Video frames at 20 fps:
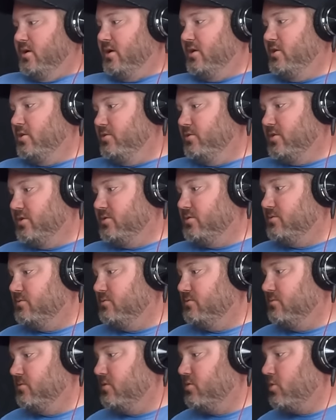I know the
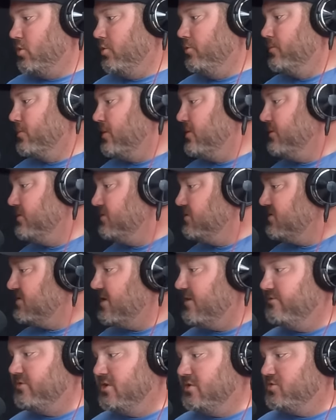Culprit
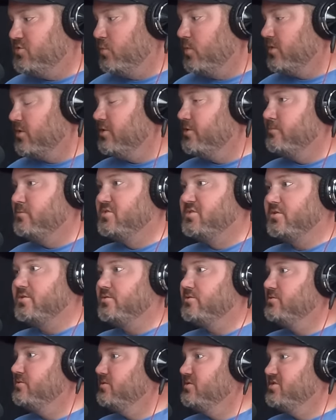7-inch worms
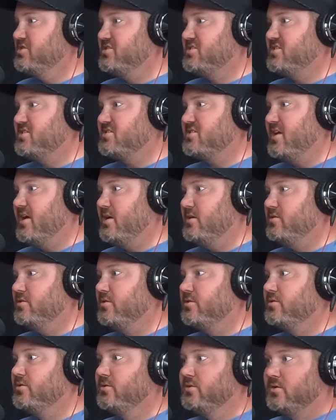are just a
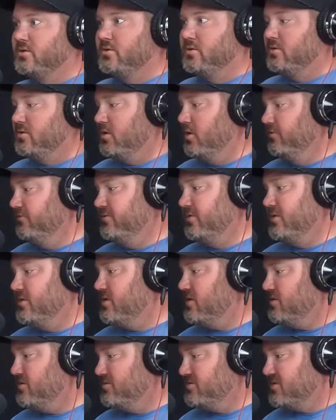standard. Hopefully
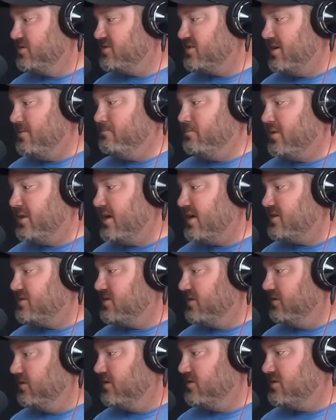they use the same
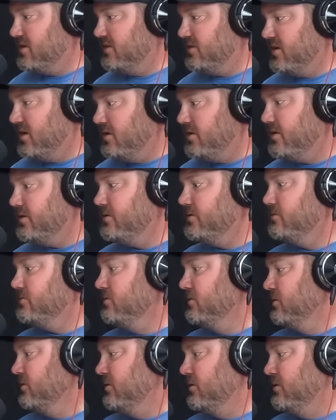plastic, because I like it.
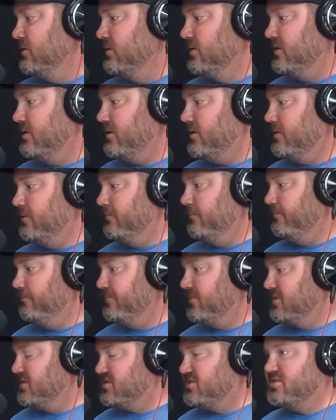
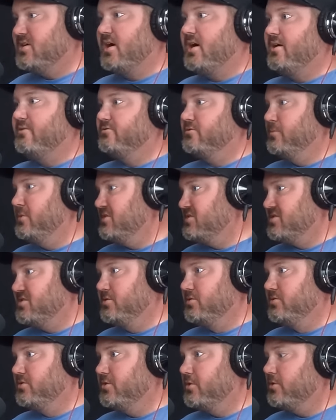Soft, but
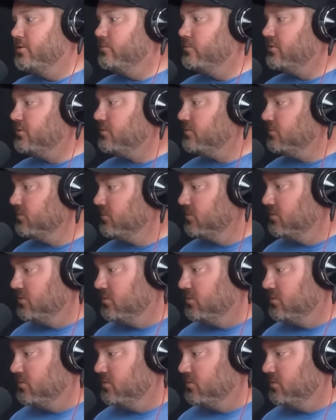still durable.